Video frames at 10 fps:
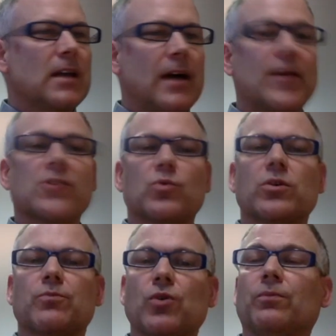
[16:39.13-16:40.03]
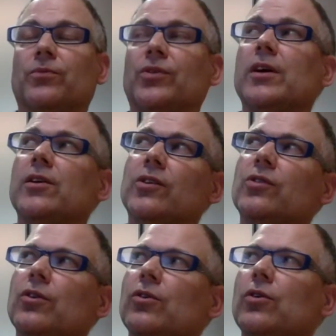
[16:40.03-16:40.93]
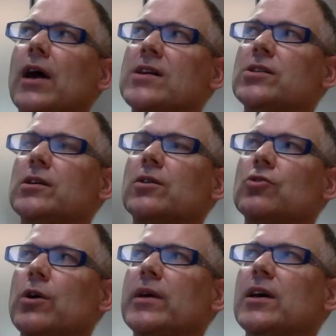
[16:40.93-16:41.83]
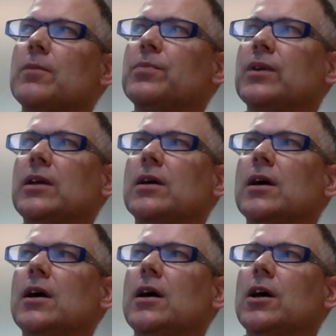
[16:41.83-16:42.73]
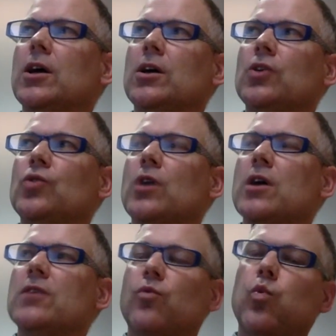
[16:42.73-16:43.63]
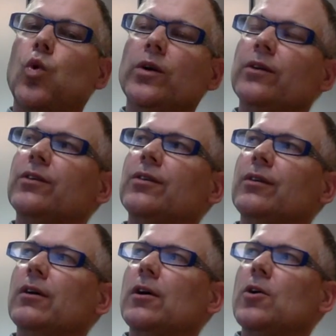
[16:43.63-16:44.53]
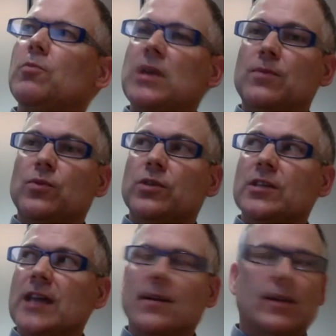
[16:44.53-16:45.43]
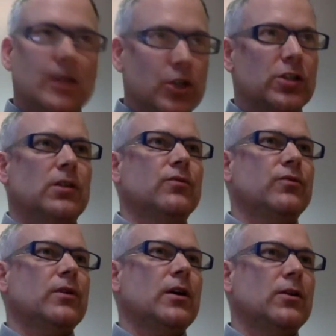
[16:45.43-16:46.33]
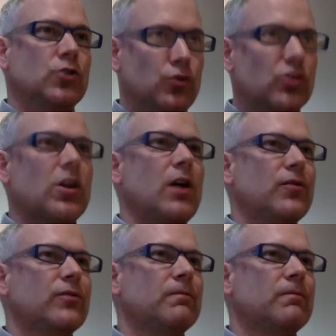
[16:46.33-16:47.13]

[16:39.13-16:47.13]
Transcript: And that's one of the problems, is you, as a growing company, you kind of want people to take the initiative and do stuff.